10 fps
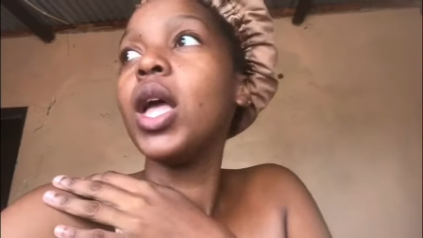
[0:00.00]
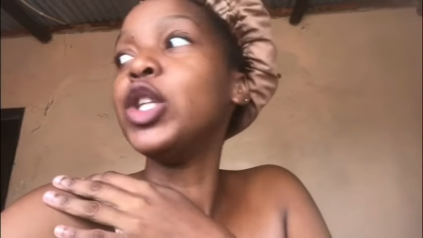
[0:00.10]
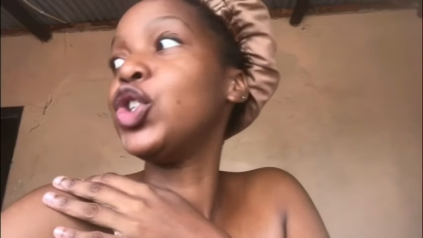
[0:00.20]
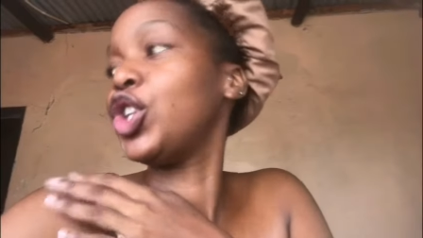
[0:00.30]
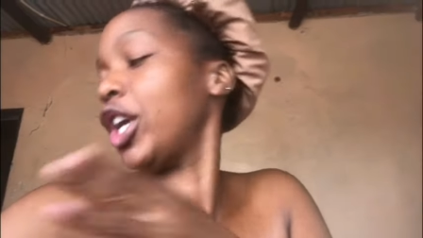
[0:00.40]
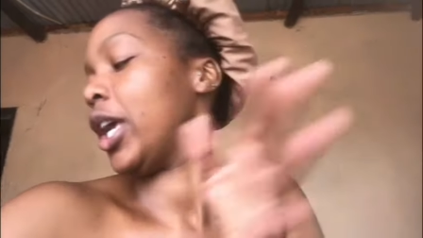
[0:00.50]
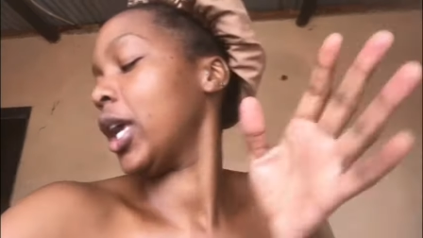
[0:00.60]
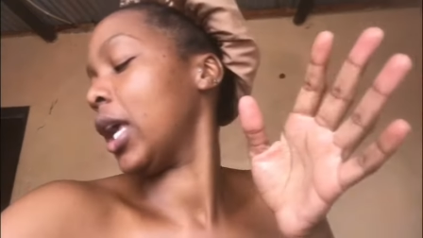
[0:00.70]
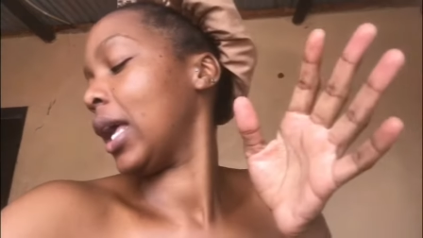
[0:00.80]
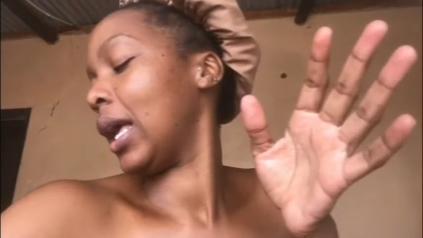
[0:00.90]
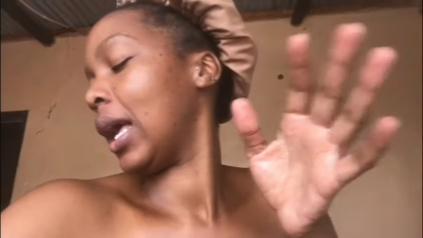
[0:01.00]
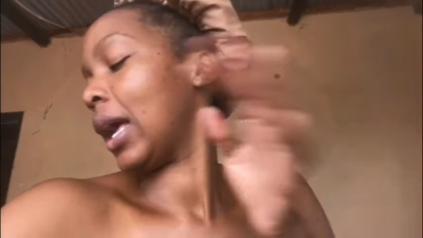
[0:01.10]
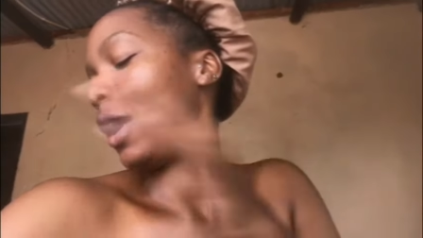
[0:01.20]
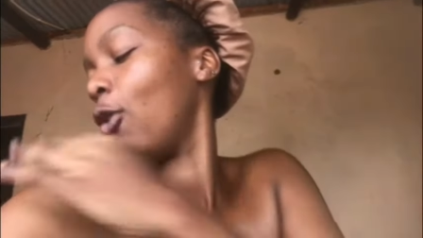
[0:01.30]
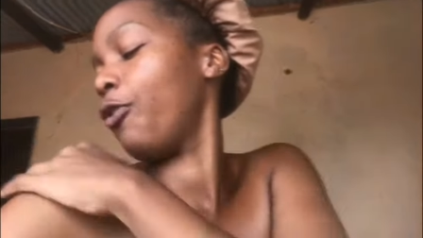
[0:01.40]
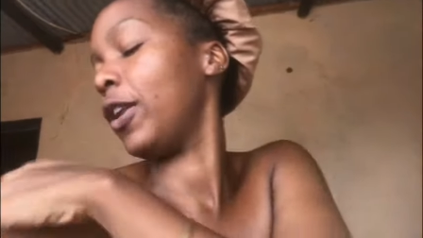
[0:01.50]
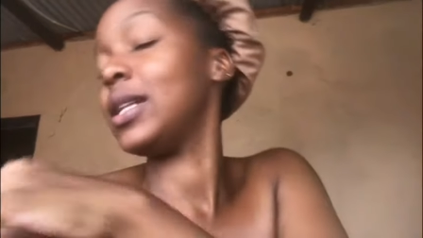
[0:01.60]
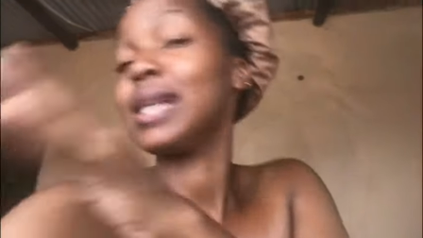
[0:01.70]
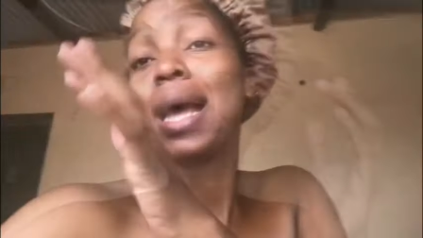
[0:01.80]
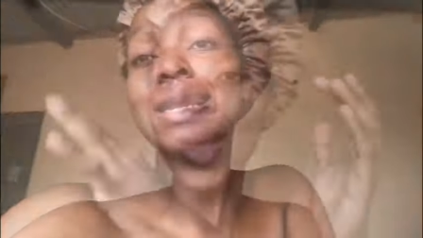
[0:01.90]
nje o
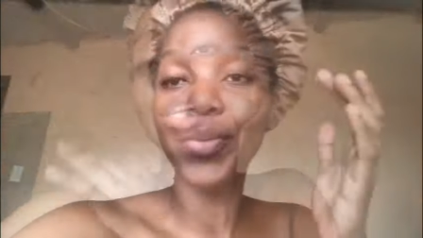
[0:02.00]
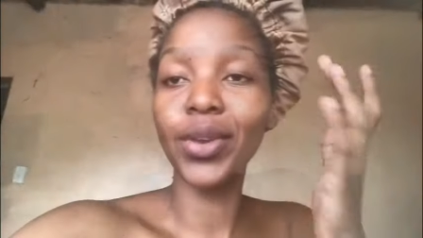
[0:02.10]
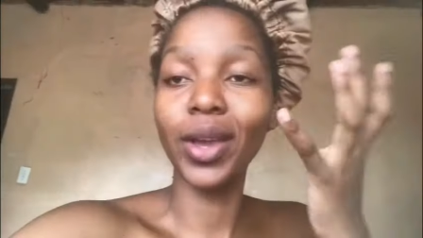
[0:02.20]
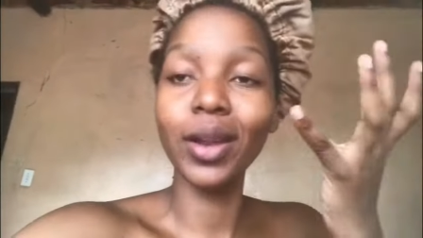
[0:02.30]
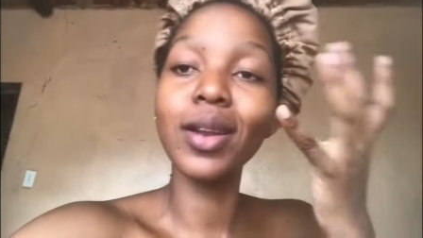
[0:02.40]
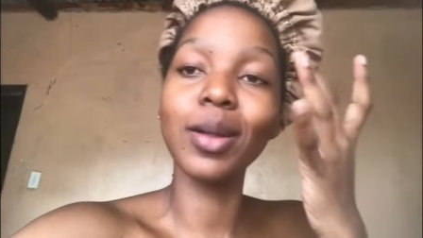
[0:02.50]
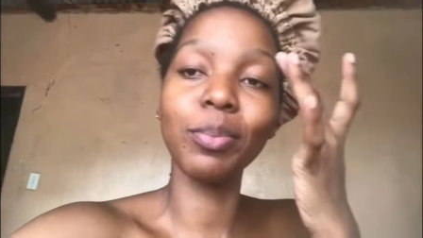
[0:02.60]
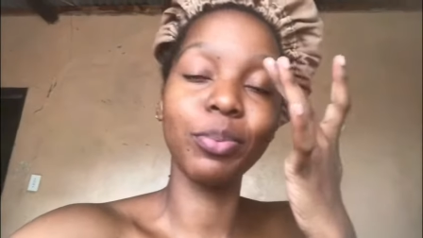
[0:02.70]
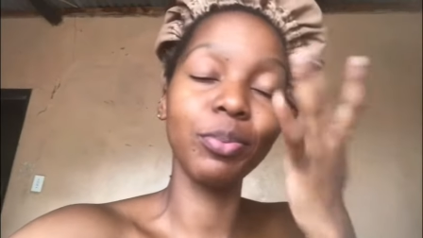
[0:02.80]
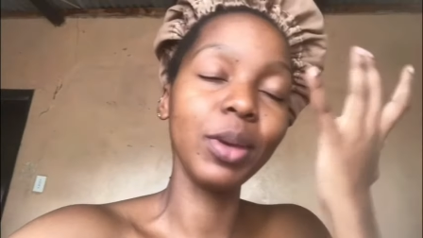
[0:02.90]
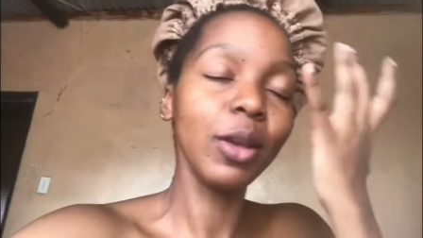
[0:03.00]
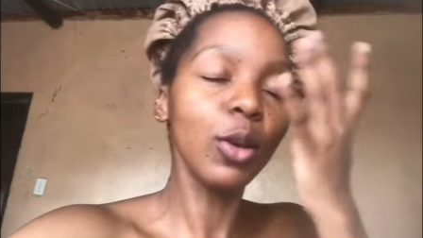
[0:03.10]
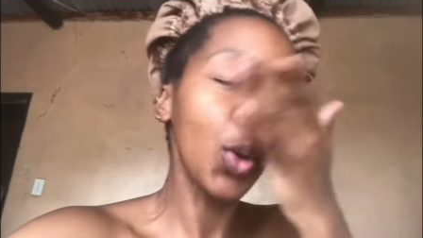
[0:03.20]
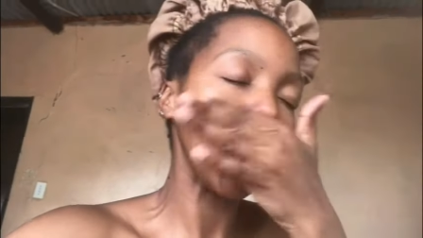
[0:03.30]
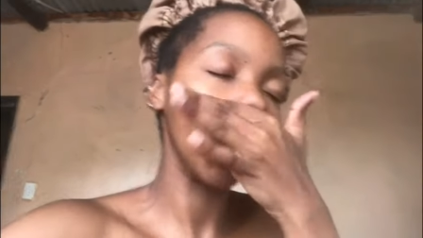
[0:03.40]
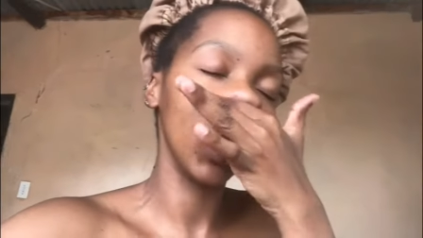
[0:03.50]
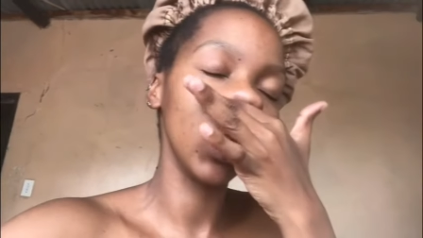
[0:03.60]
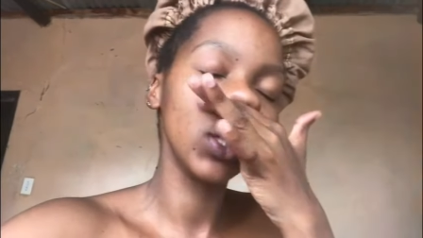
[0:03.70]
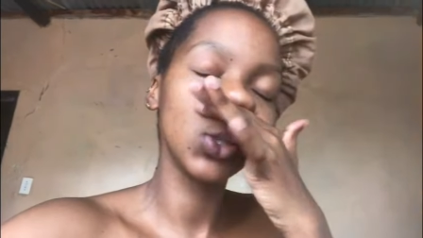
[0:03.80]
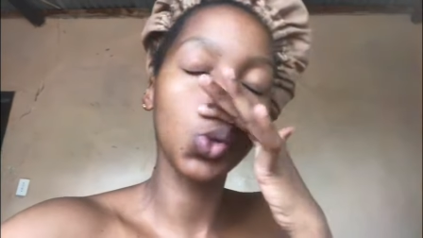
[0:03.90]
feleletse ended up being okay
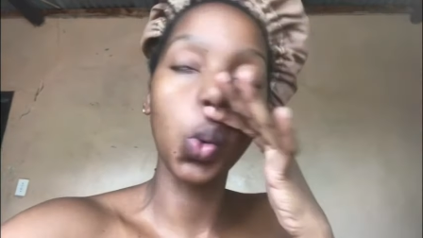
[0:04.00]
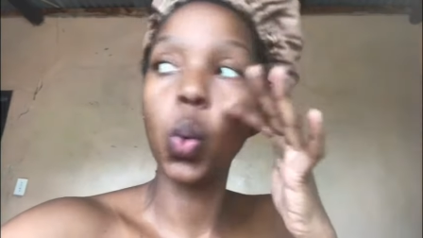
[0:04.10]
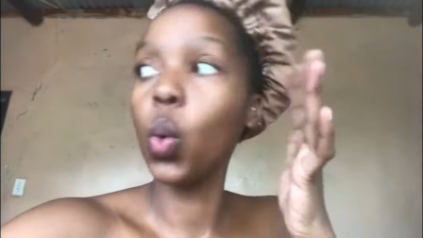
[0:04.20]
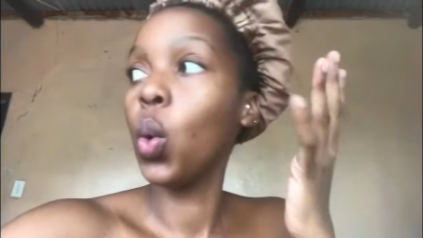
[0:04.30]
so